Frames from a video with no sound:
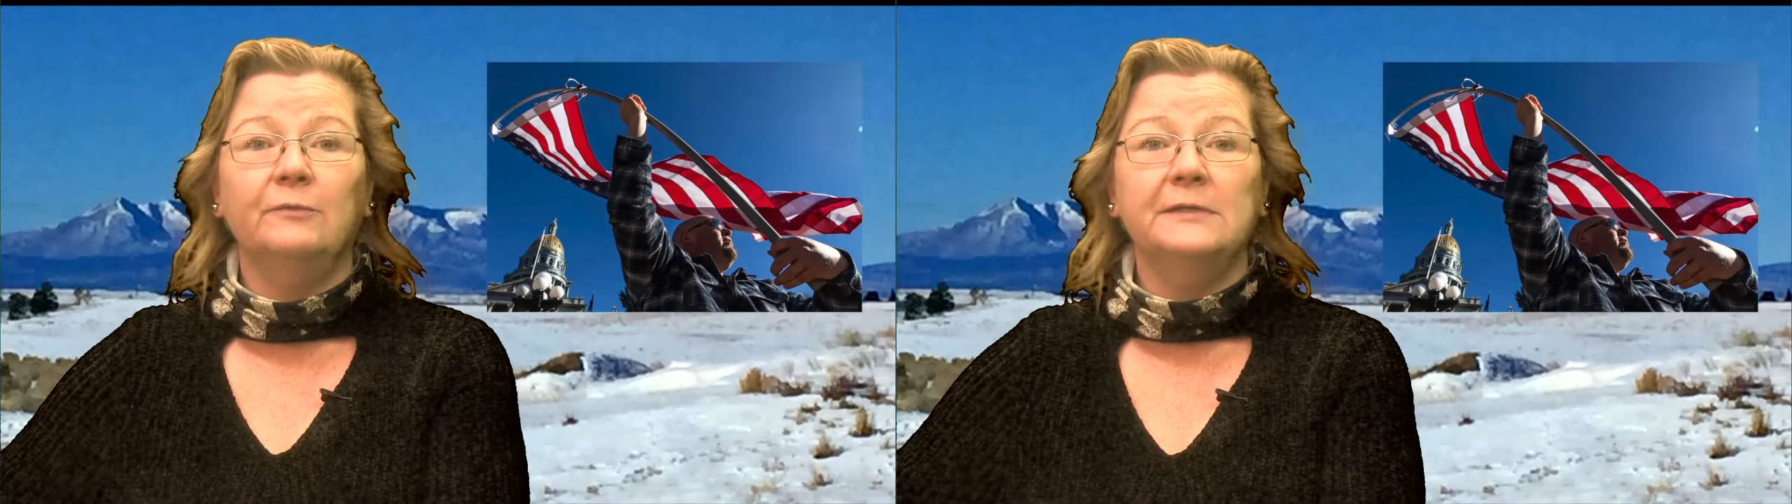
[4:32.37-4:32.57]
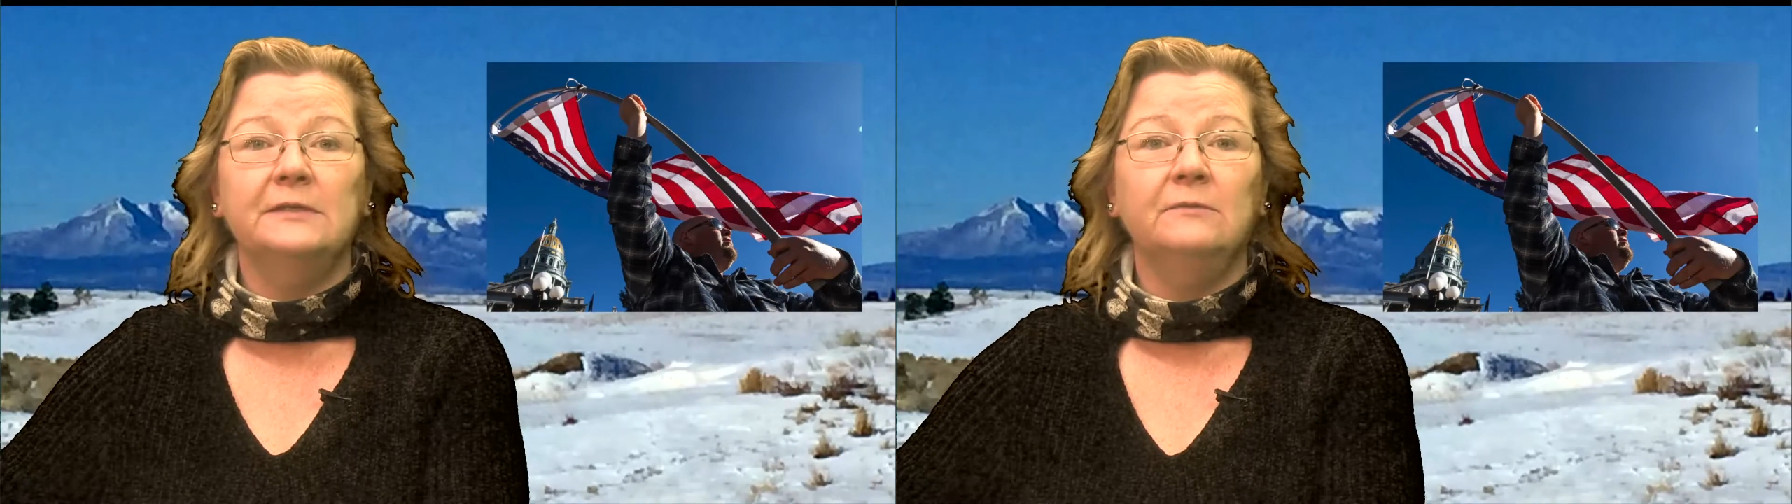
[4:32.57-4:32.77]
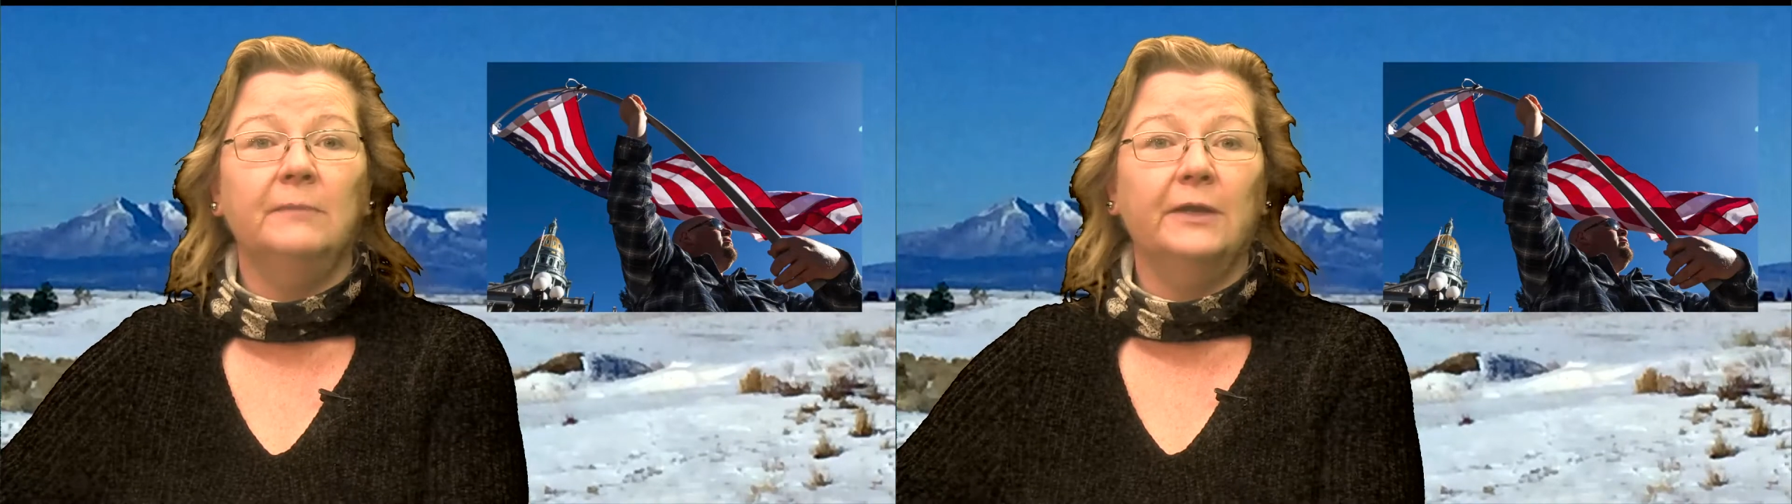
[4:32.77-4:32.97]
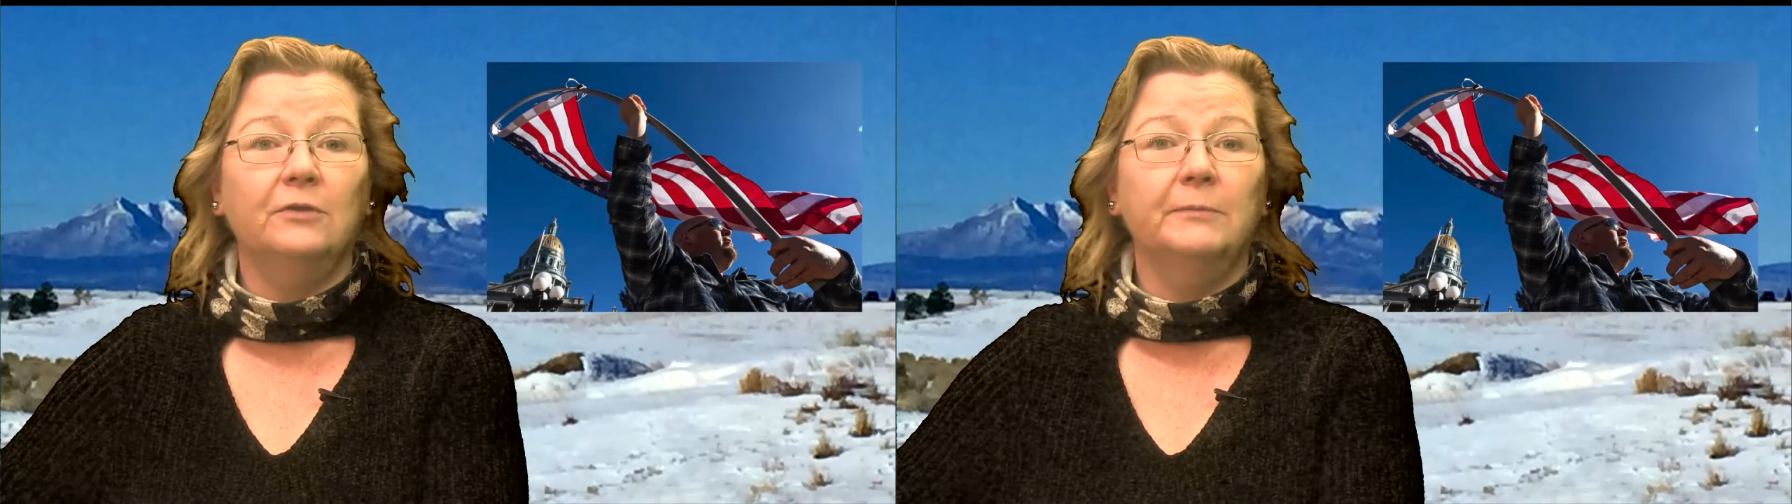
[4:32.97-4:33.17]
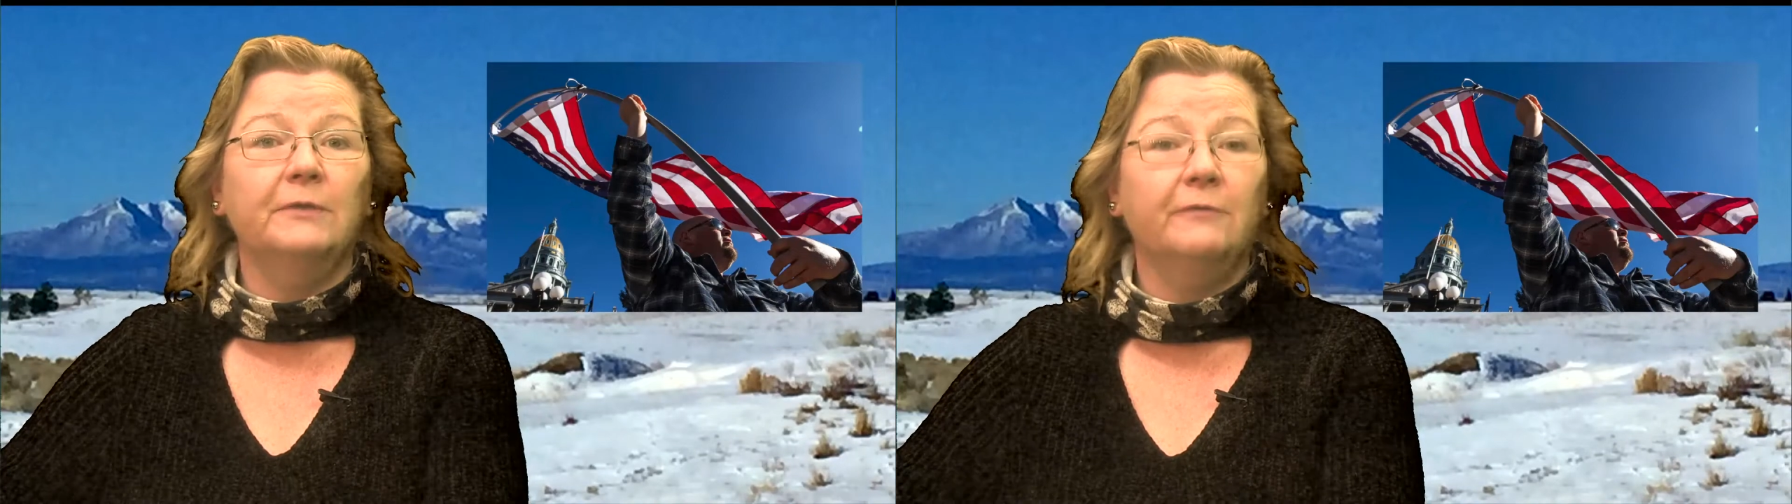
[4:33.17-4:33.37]
resident
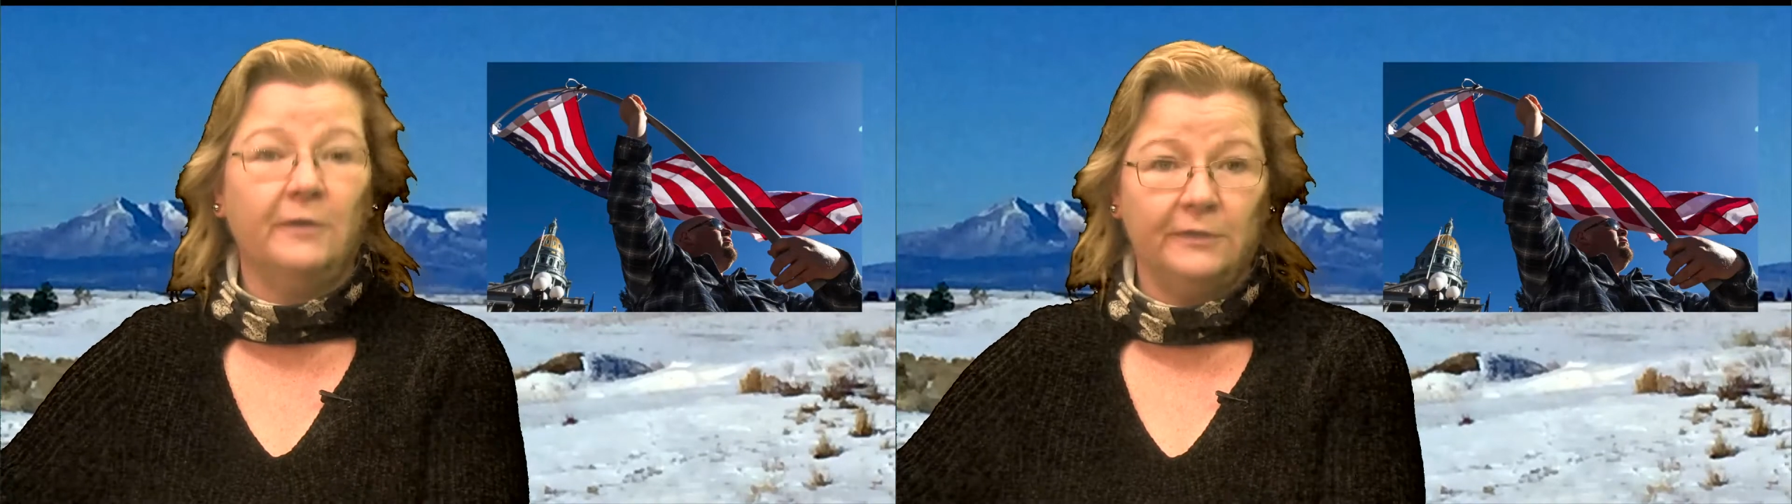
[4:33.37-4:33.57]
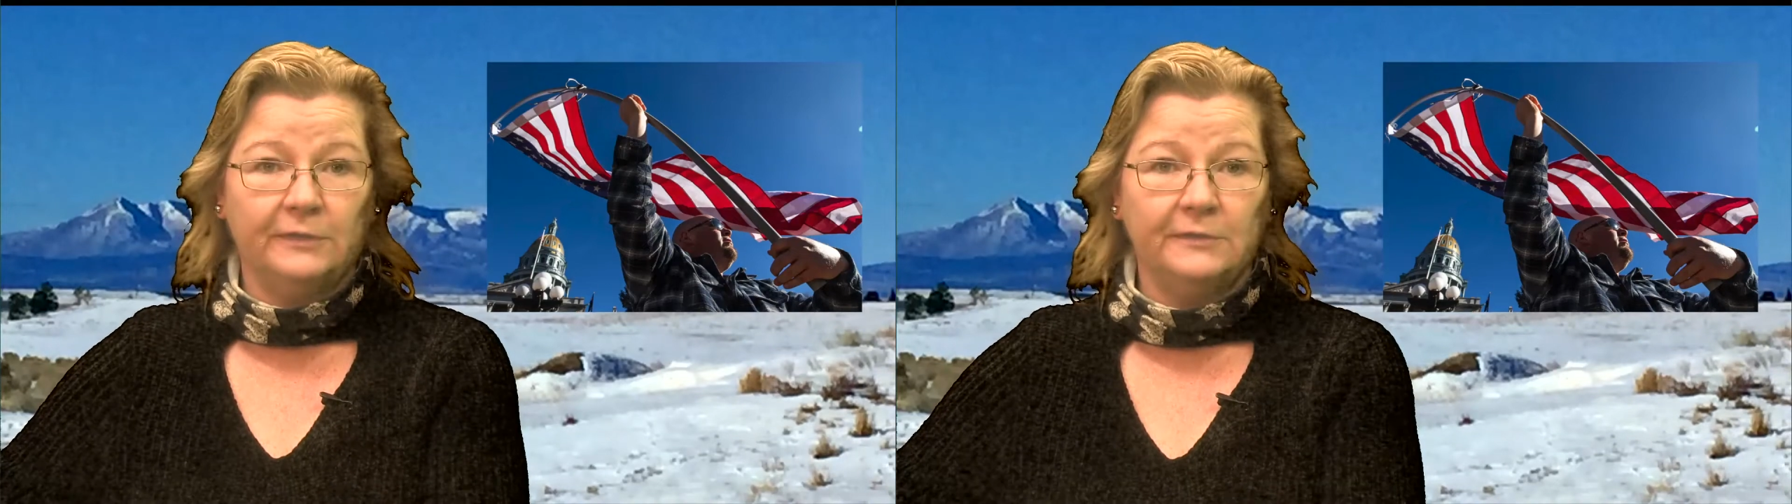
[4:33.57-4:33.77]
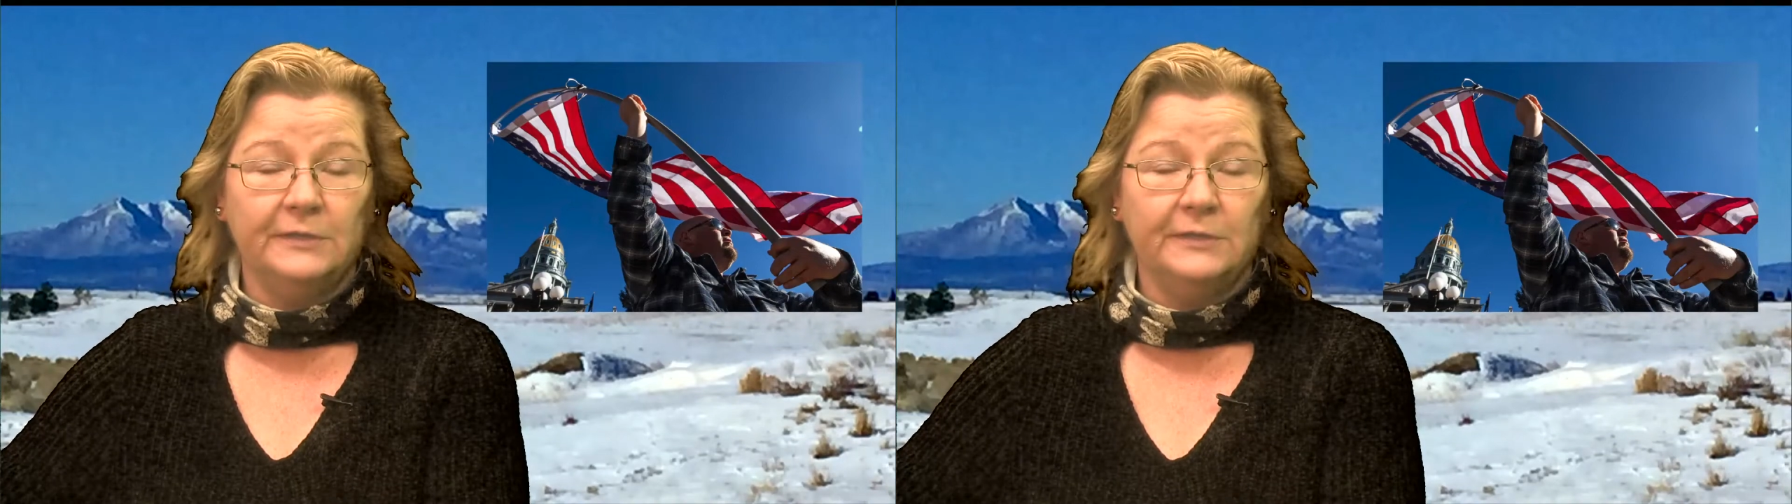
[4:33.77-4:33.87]
Michael McFarland.